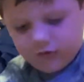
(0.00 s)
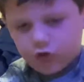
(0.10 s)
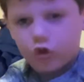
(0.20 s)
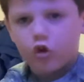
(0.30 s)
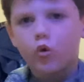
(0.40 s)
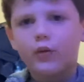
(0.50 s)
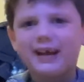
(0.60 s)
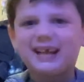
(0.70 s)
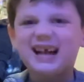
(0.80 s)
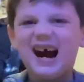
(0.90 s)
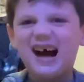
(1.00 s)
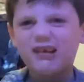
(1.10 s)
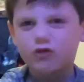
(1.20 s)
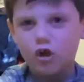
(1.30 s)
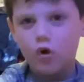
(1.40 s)
to
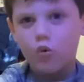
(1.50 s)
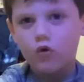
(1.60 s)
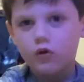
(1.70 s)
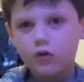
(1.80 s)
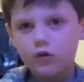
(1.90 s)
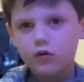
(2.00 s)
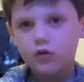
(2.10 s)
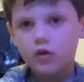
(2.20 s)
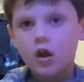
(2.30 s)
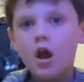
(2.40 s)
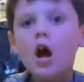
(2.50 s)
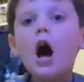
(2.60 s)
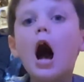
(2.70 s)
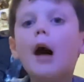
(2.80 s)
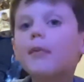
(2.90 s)
Encanto.
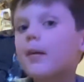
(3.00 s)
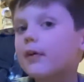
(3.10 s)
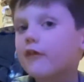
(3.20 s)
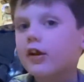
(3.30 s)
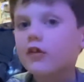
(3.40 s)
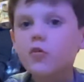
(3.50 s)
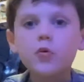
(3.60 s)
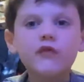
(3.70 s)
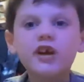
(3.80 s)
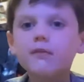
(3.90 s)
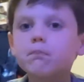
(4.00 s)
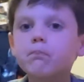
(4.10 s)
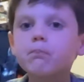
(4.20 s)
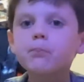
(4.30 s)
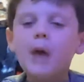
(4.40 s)
I'm not a big fan of the movie.
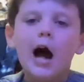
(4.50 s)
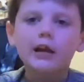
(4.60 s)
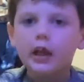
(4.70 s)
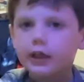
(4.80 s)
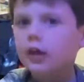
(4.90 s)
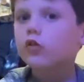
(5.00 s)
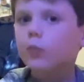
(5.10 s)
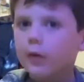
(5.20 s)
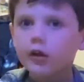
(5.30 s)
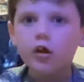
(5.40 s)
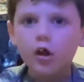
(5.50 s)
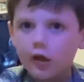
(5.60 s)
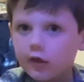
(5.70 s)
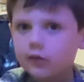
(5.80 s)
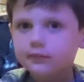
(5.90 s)
I like it. It's pretty good.